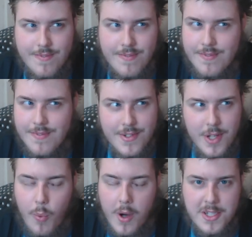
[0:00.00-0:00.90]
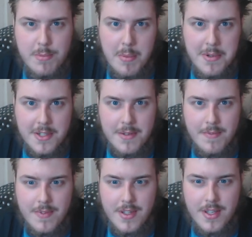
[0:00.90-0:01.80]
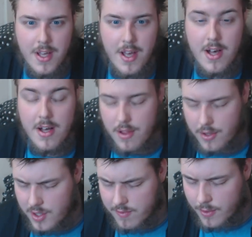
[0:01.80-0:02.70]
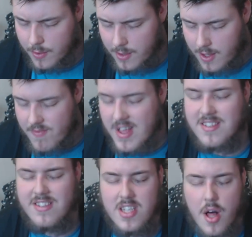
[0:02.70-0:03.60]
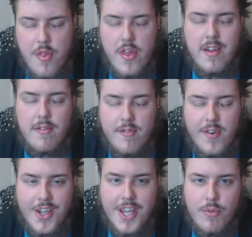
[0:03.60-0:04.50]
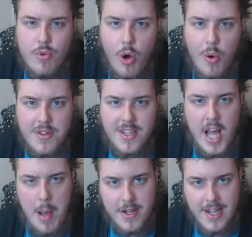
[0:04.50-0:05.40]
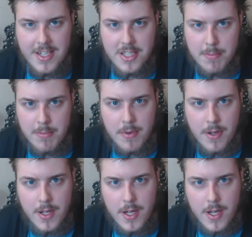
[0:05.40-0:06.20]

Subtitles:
No white supremacy. Third of all, there's nothing fucking wrong with capitalism.